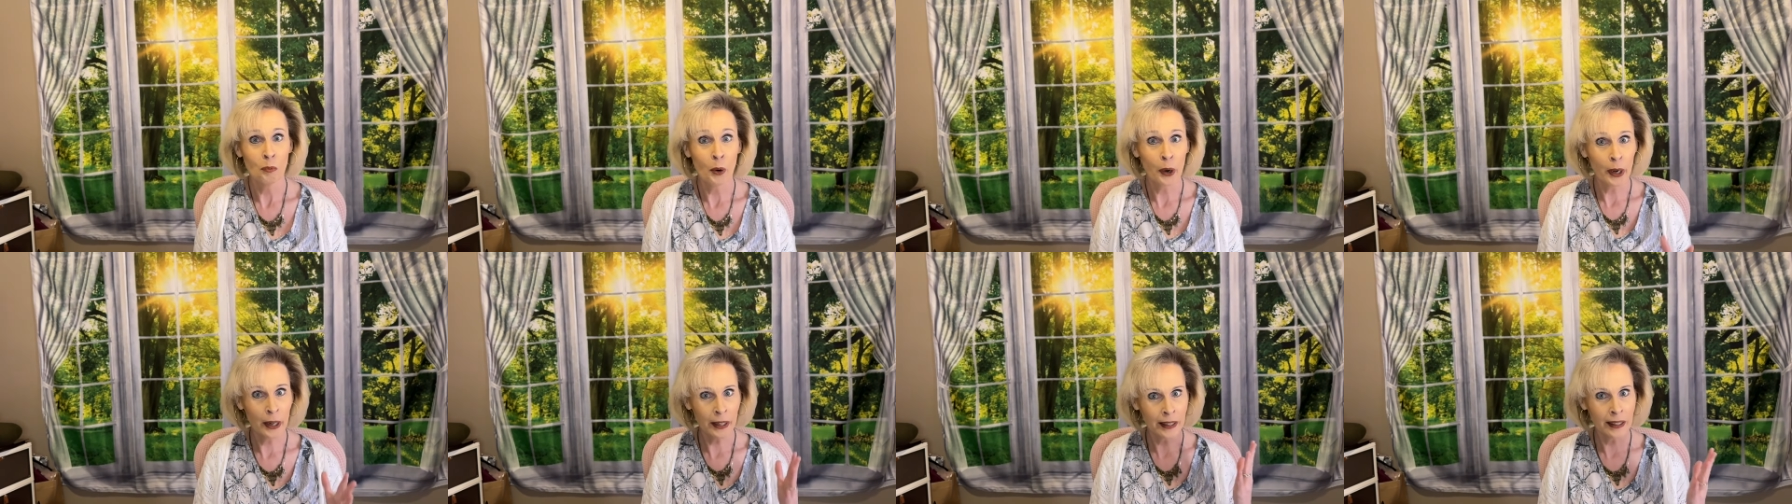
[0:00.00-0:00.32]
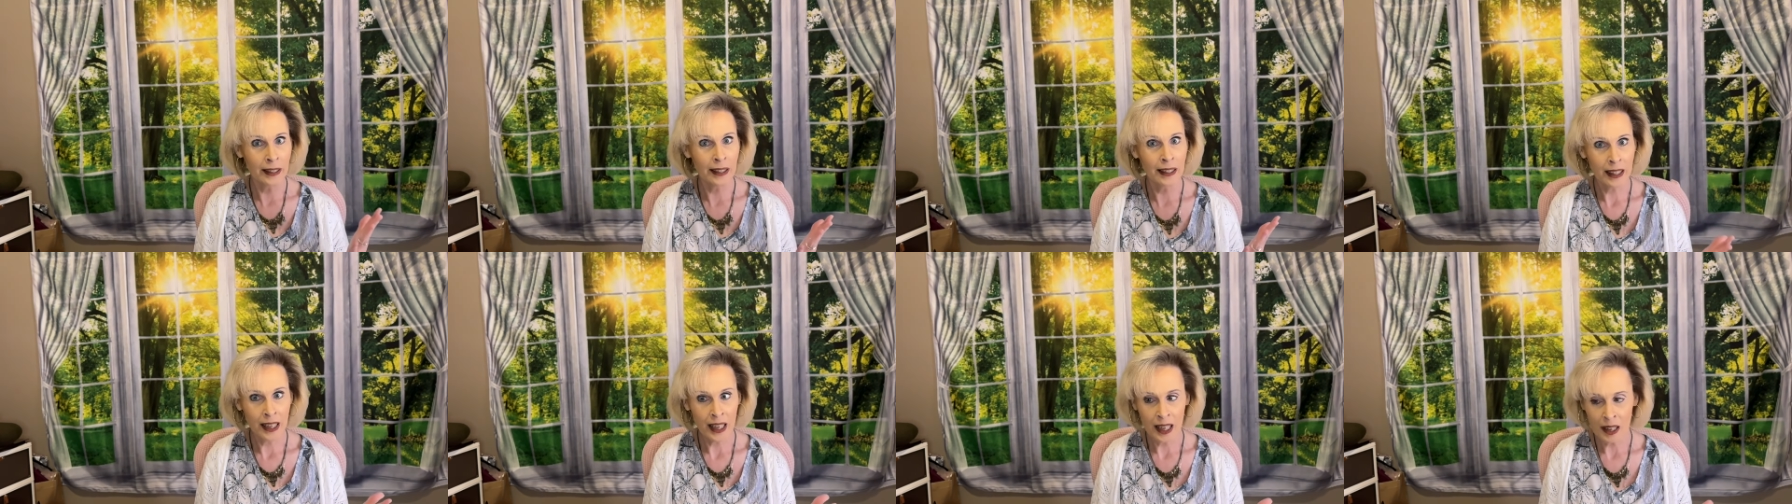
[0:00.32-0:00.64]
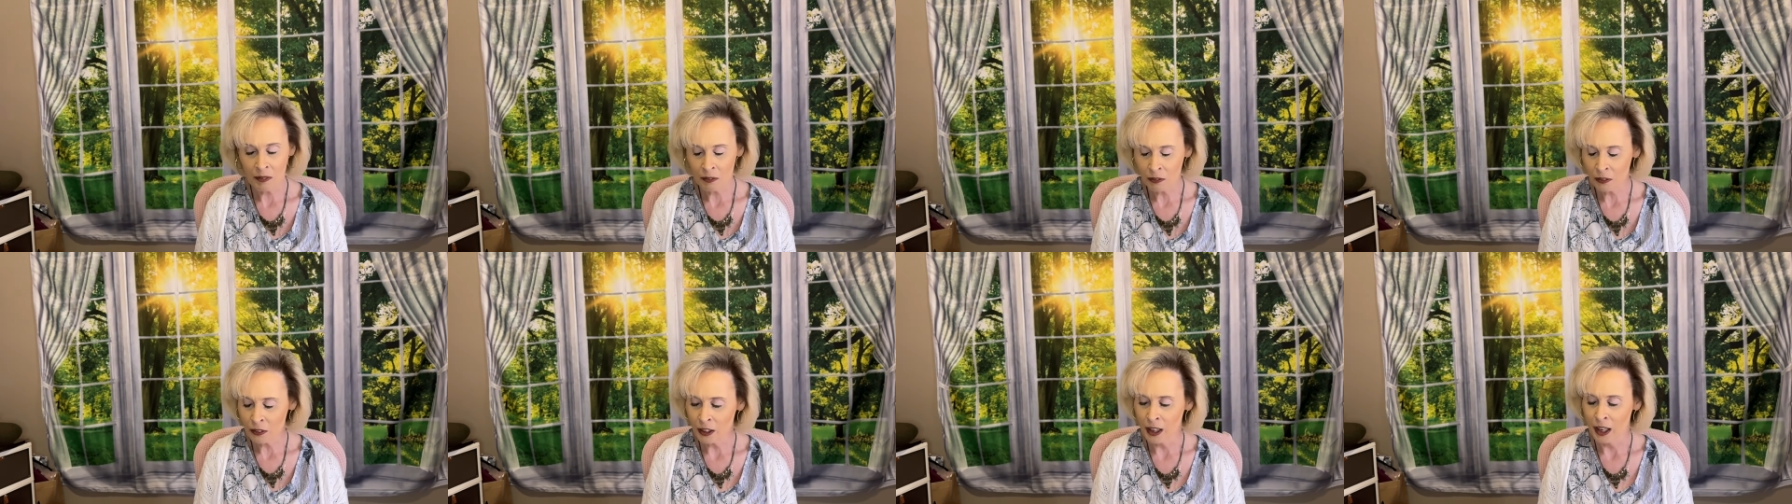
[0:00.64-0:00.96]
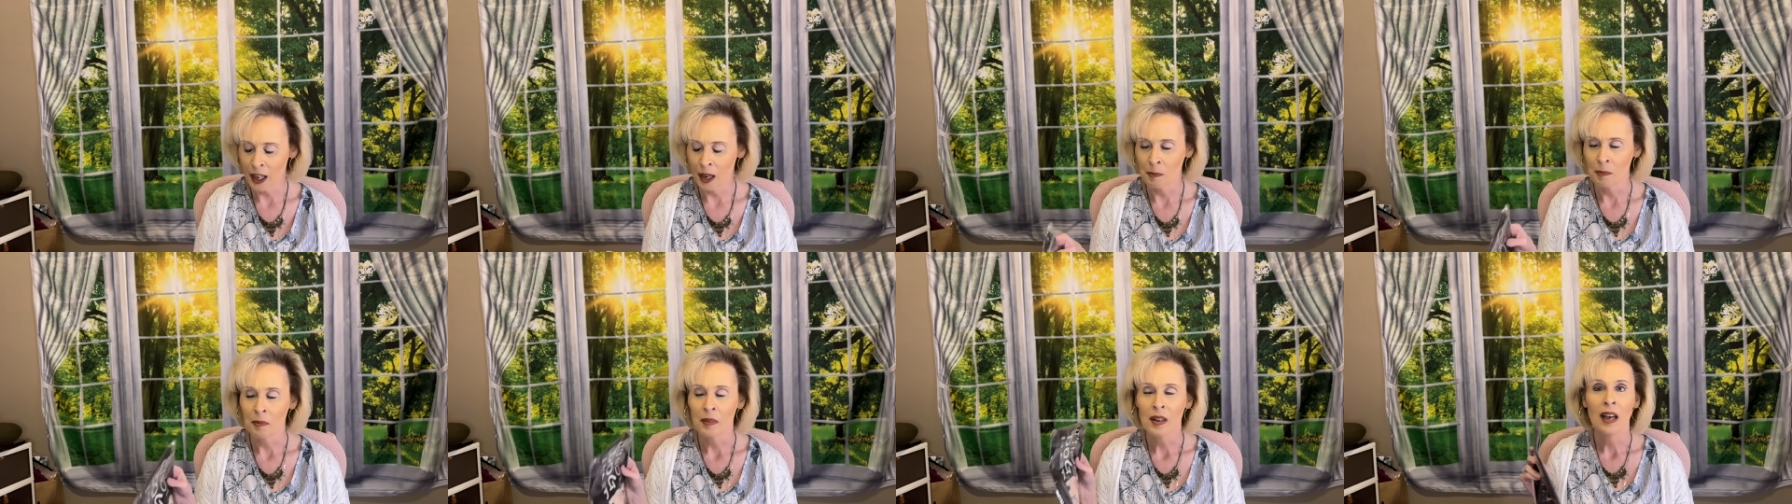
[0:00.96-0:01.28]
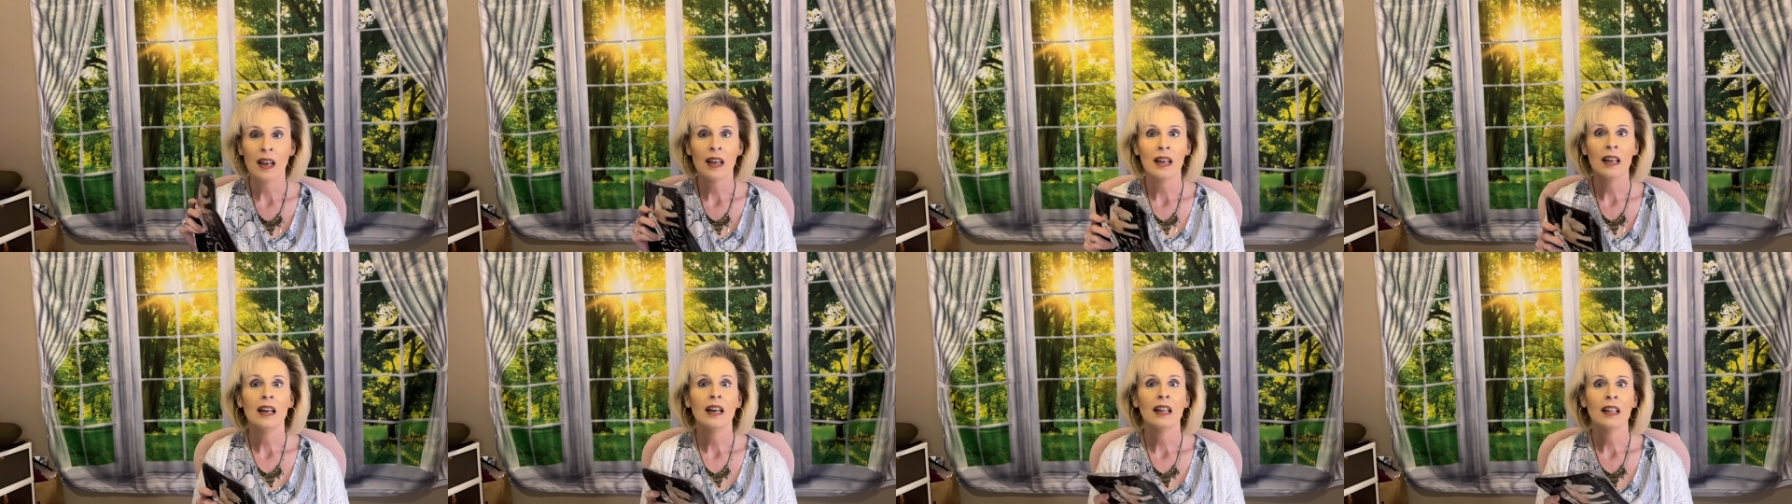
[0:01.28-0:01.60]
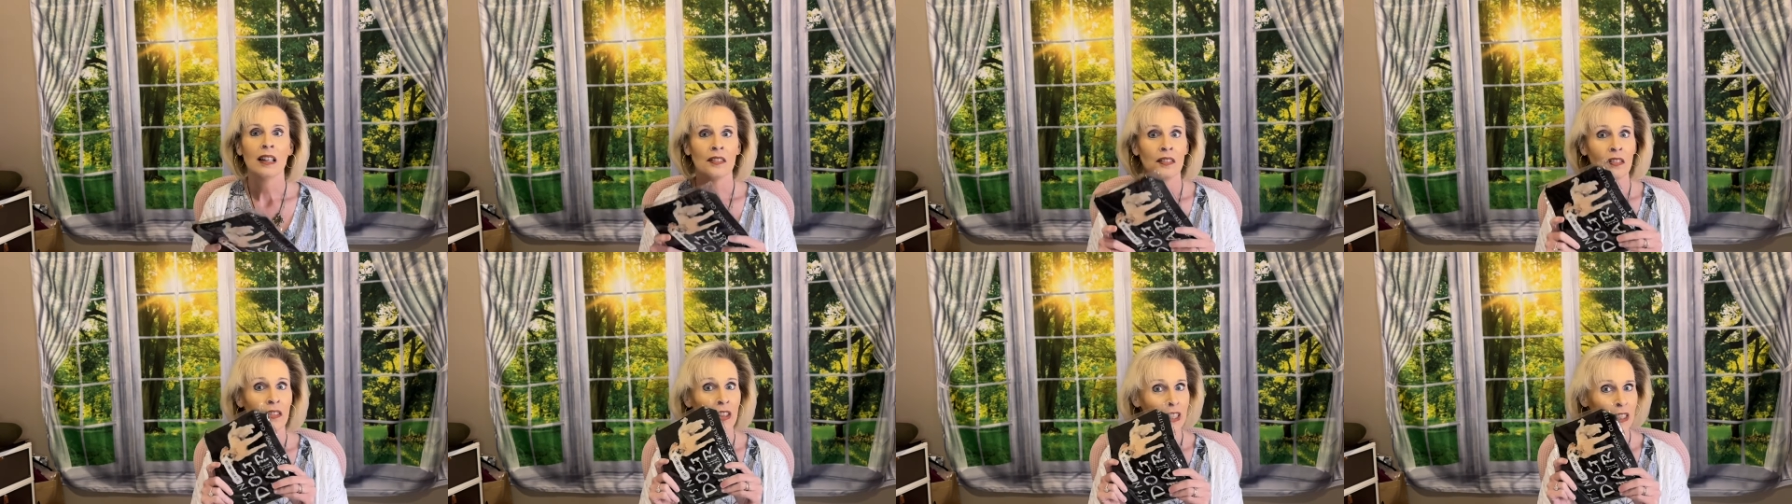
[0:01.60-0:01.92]
where did it come
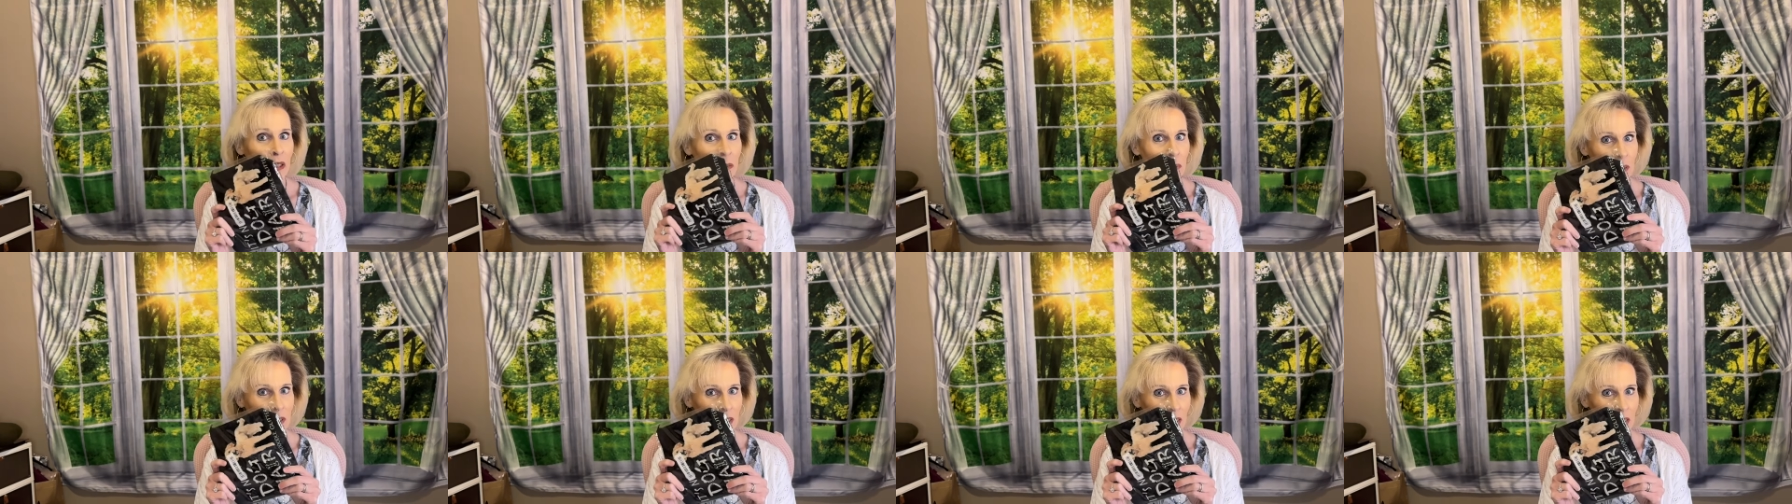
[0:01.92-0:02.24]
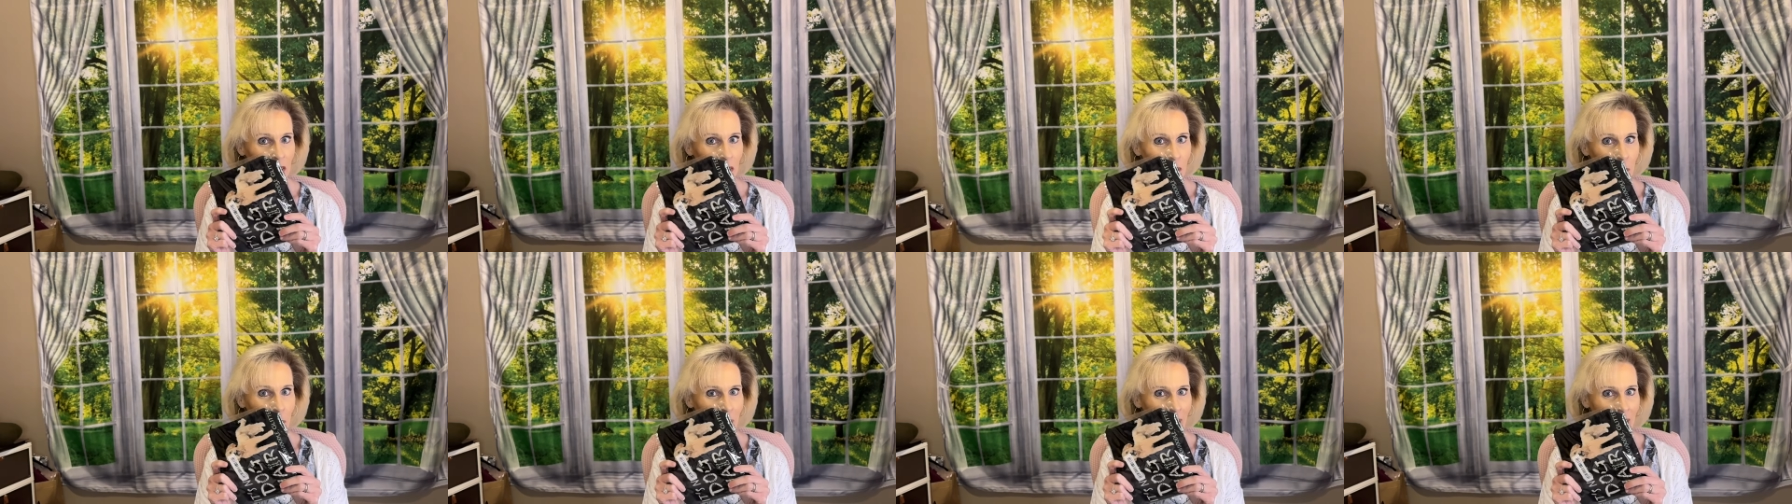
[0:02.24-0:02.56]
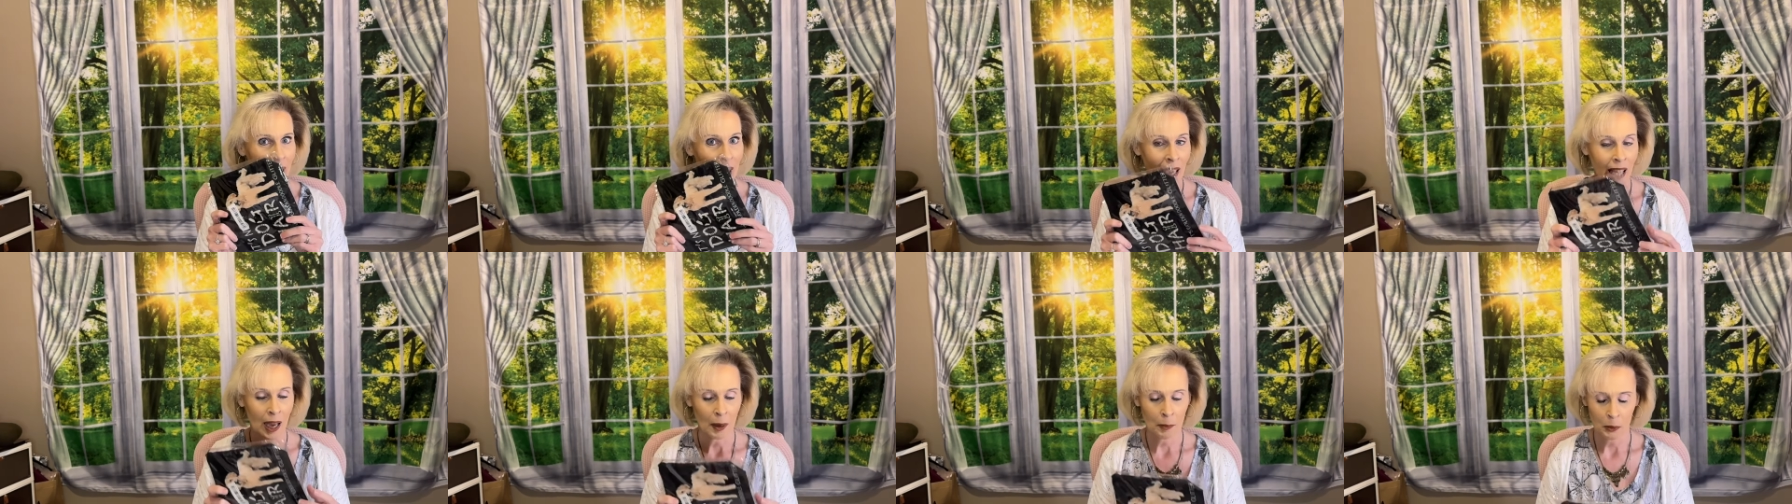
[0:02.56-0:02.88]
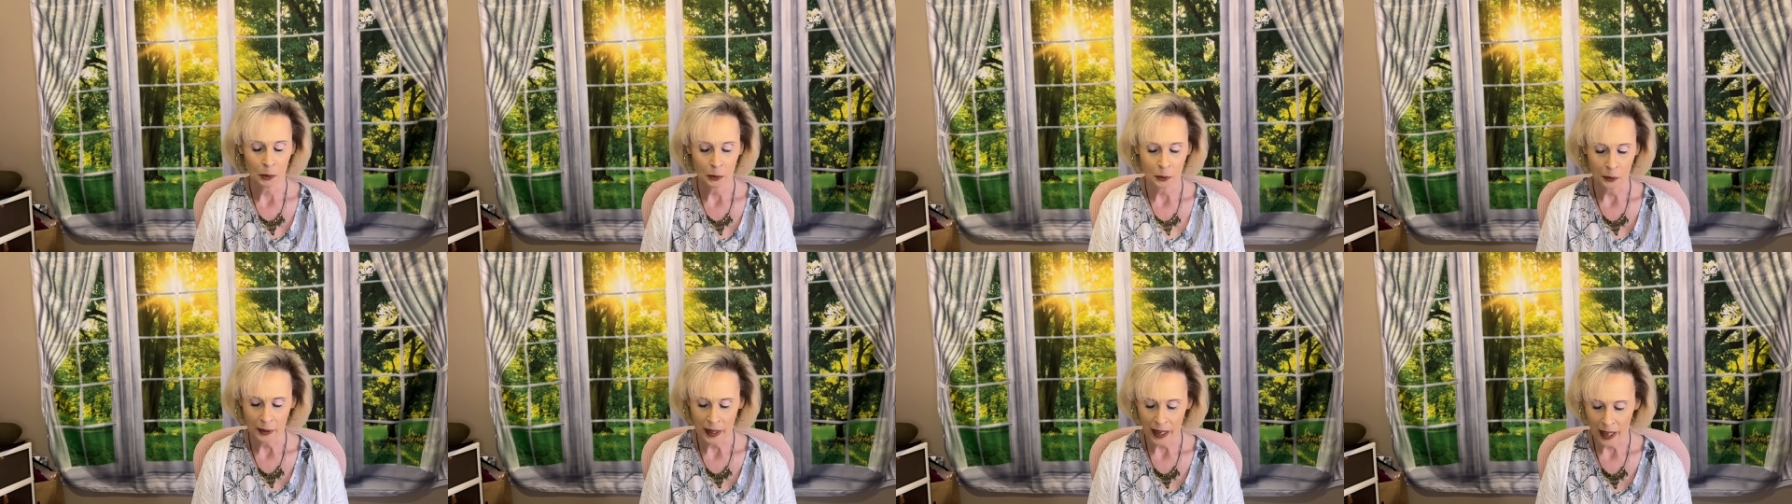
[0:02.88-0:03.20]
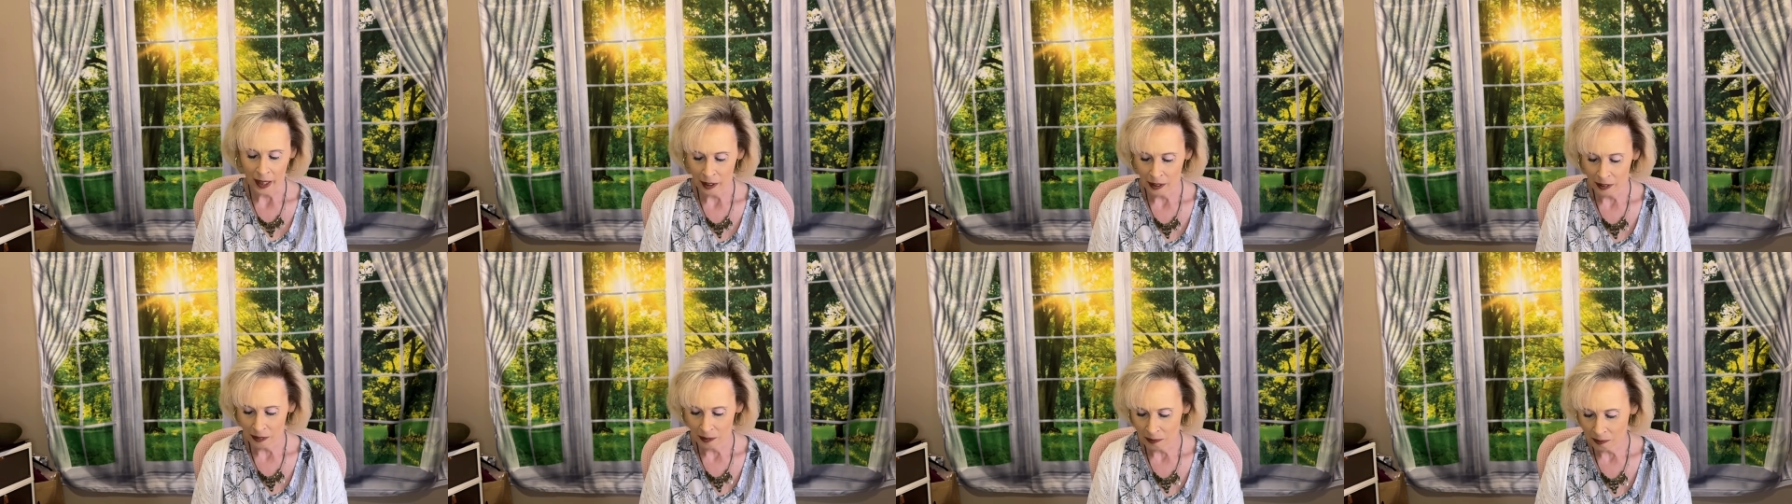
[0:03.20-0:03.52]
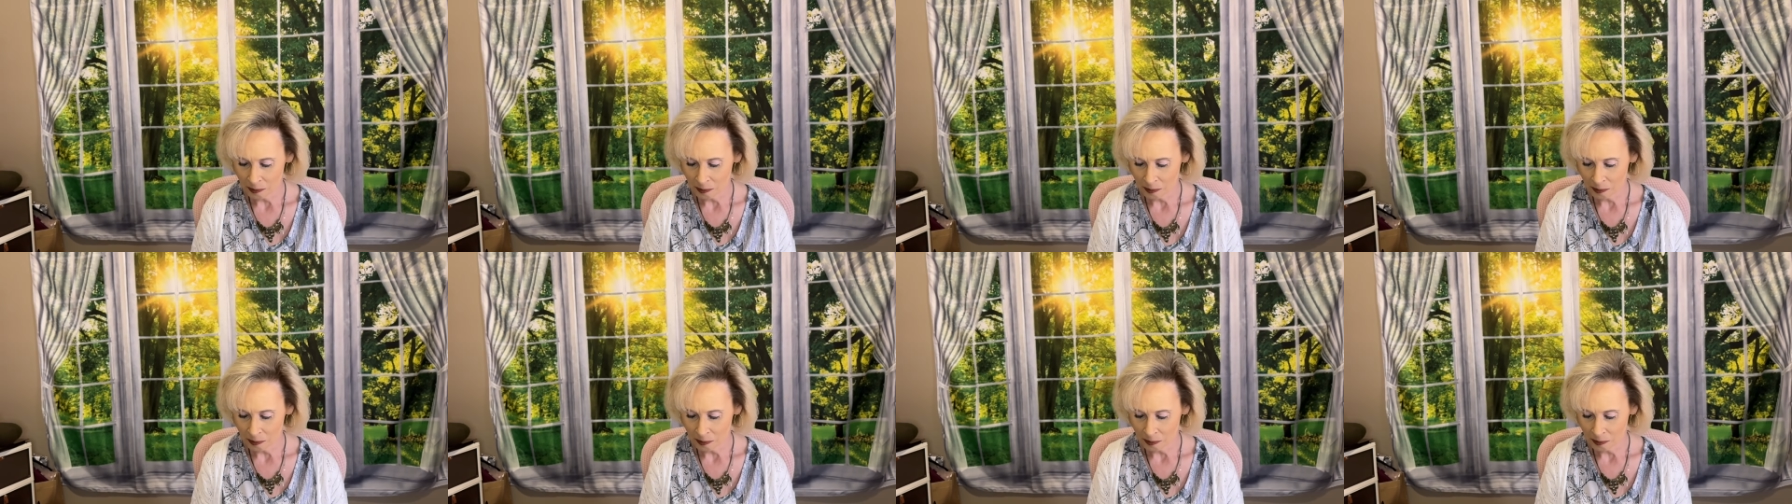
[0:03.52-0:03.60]
from? This is the little bag I pulled out.